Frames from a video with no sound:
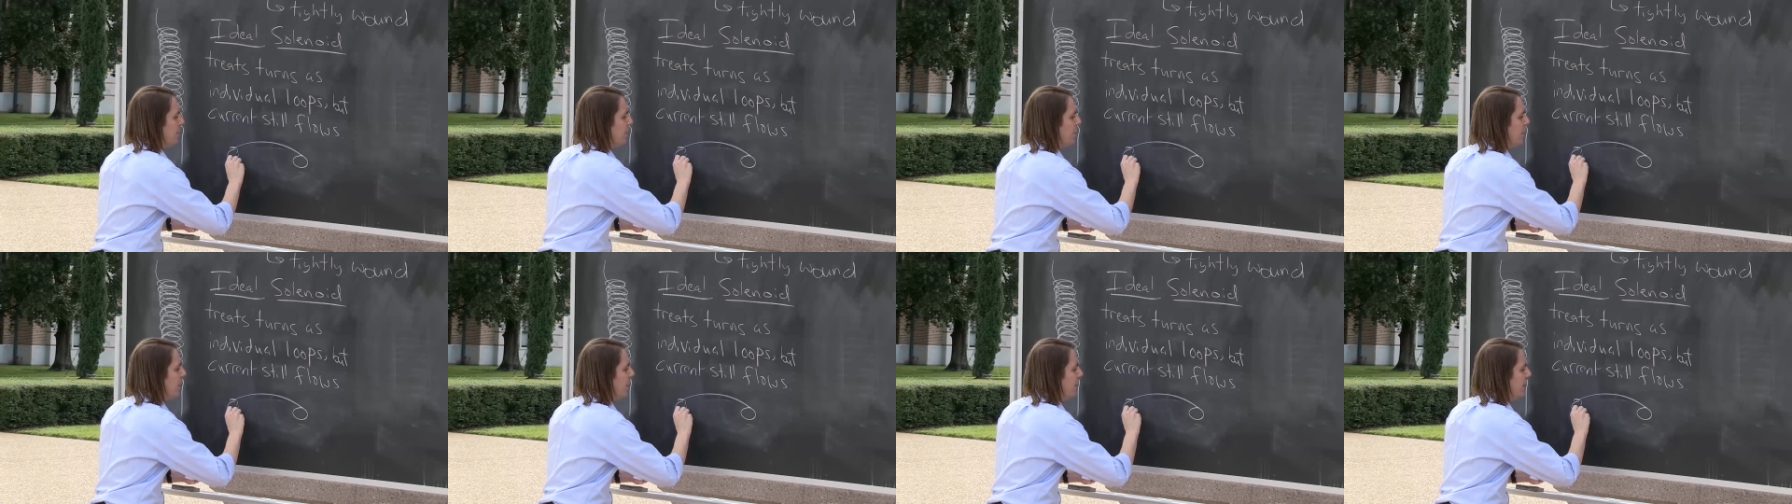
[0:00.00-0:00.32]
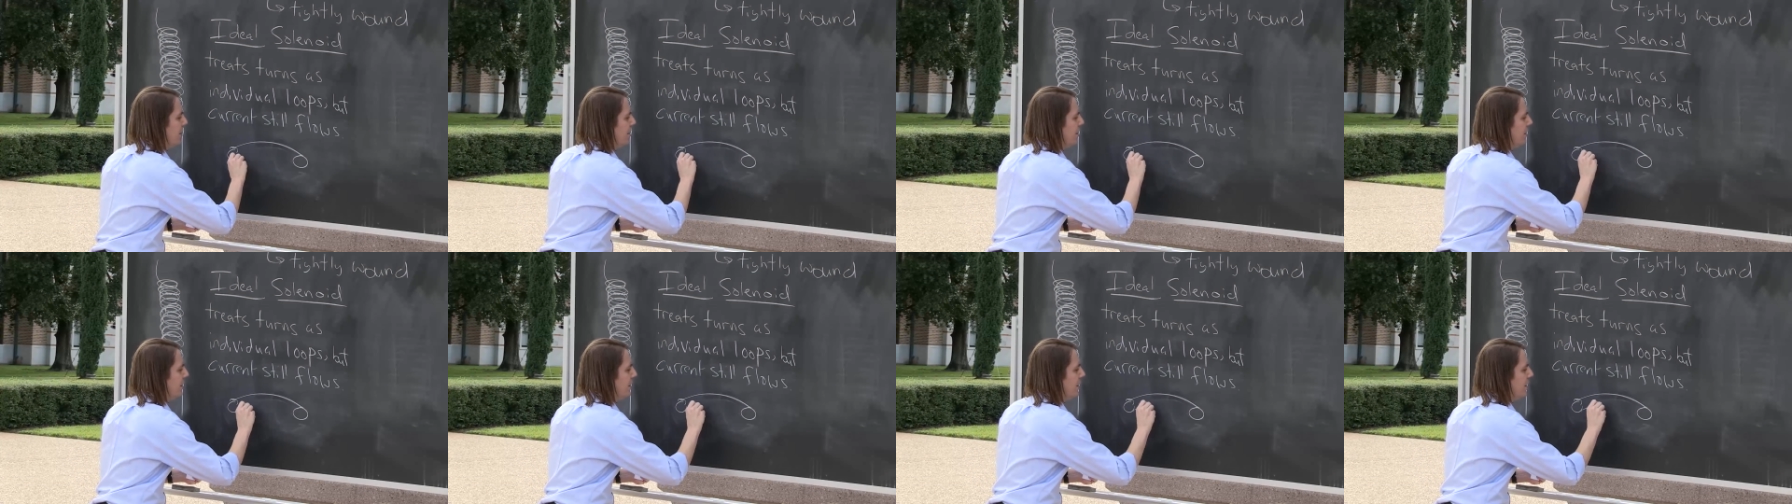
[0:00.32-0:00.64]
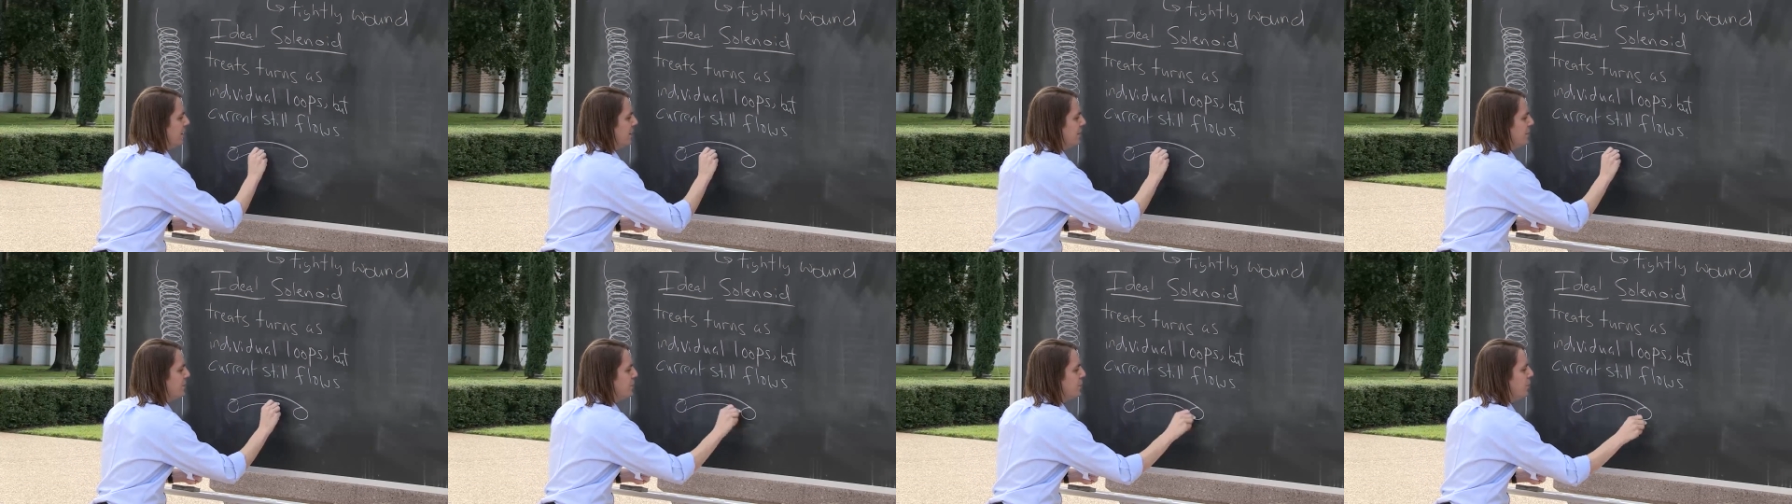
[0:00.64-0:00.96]
cut
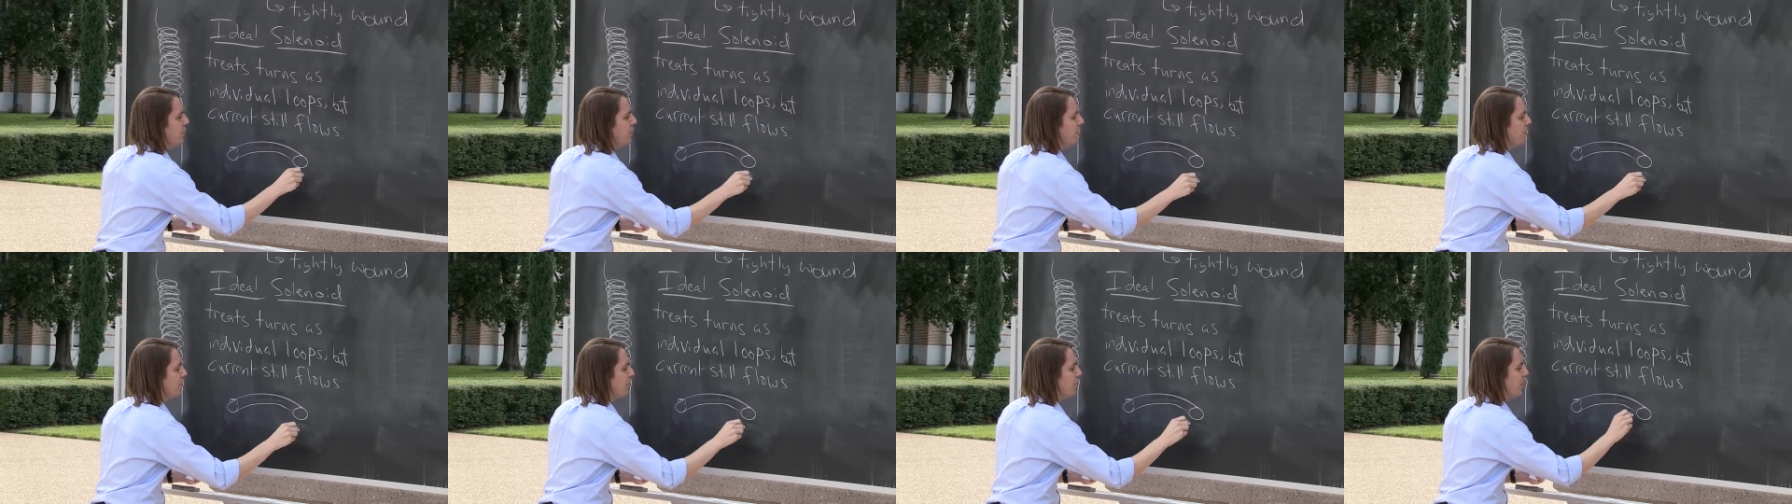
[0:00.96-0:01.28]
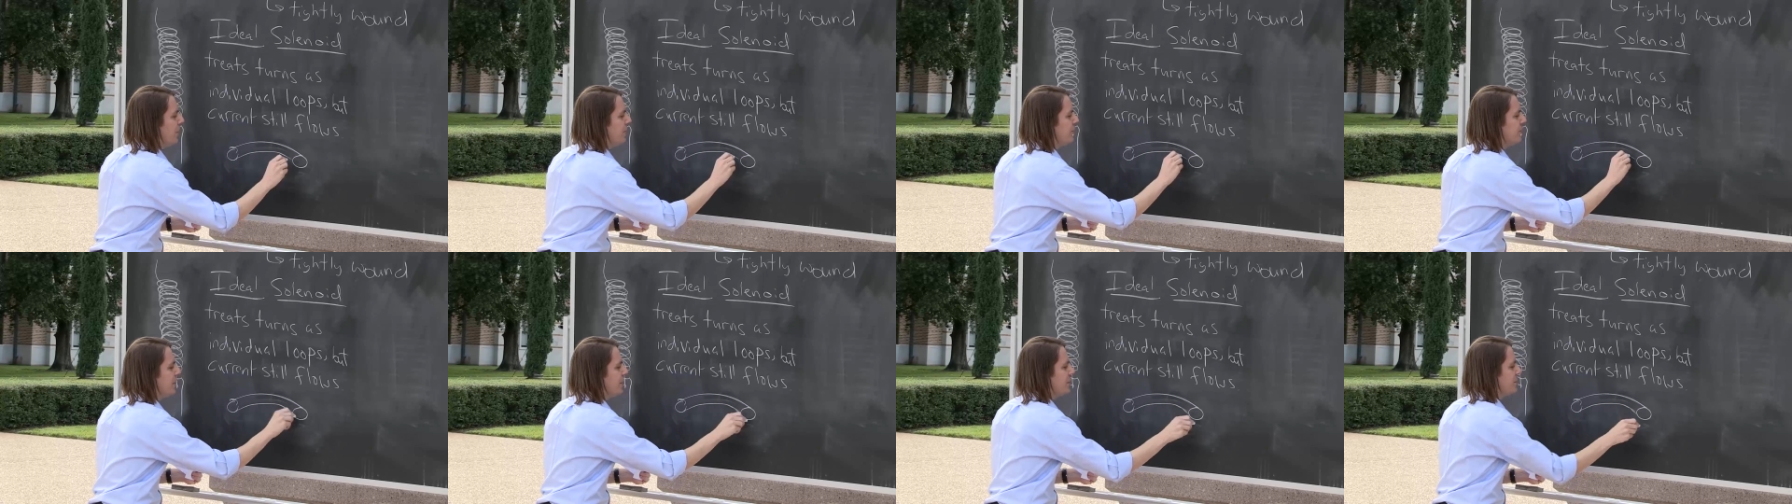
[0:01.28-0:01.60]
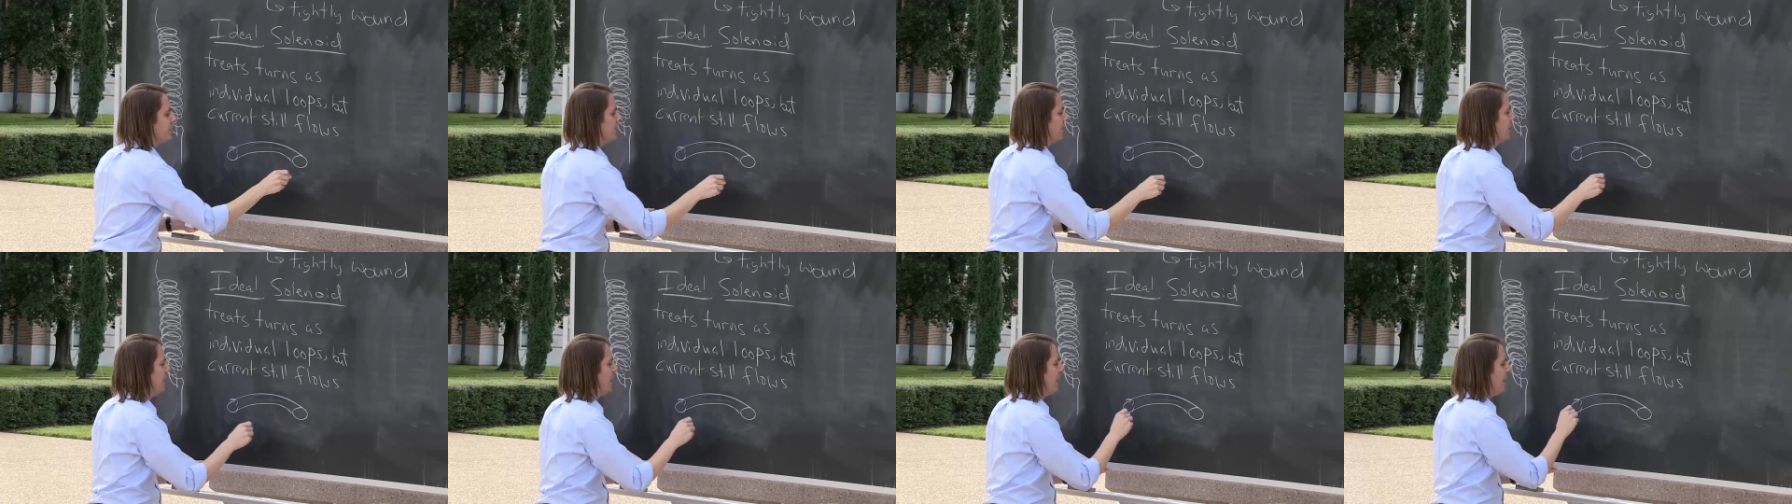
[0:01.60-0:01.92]
and shown in cross
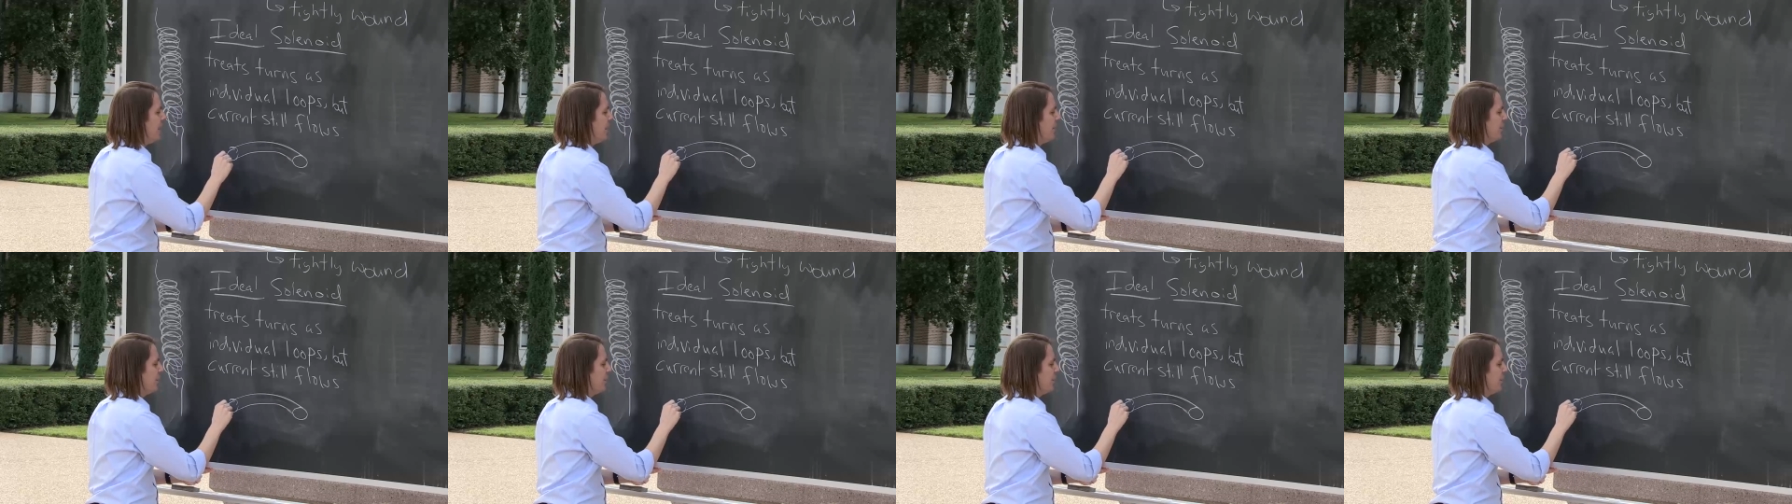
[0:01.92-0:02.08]
section.